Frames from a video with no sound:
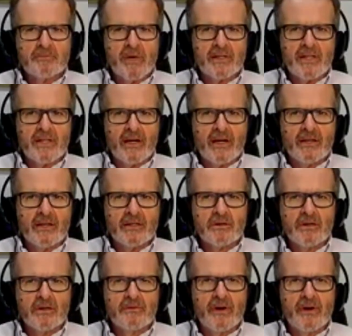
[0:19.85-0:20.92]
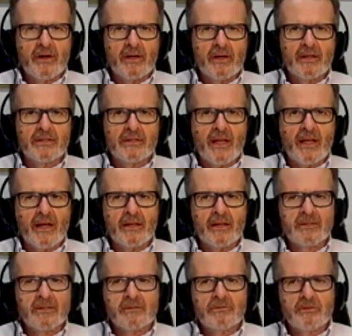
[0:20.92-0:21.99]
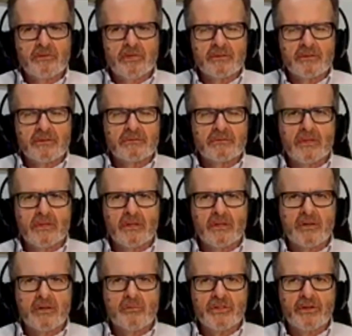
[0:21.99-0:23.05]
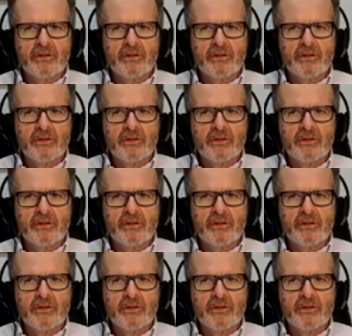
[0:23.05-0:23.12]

Professor Magdalena Stoeva and I will uh,